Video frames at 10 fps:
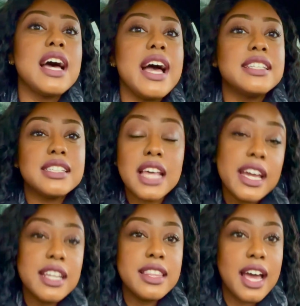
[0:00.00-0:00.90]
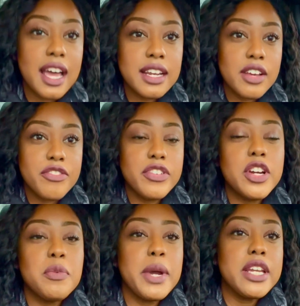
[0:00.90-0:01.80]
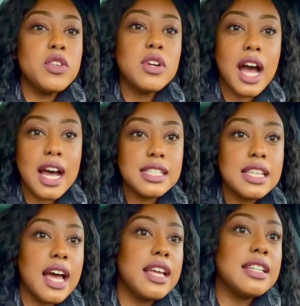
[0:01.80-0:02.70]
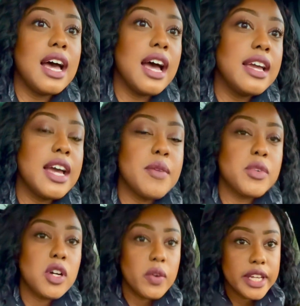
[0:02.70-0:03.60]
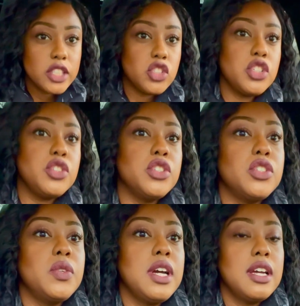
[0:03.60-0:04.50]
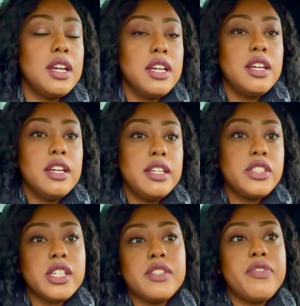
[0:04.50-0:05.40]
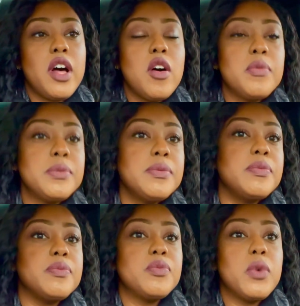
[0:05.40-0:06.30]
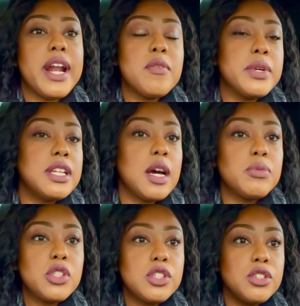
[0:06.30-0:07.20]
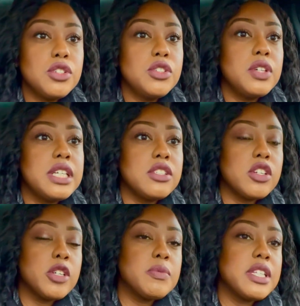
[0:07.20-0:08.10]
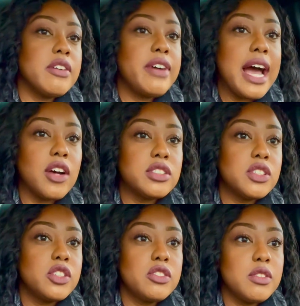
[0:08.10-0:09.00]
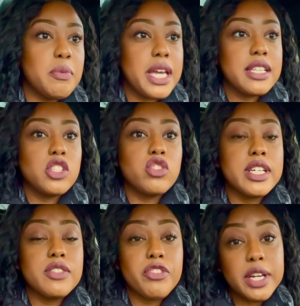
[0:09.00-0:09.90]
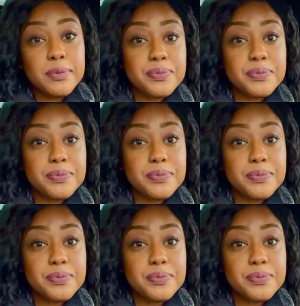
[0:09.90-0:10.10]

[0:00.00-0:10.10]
I decided that for my new content, I am going to just film what I've been up to in terms of how to remain stress-free.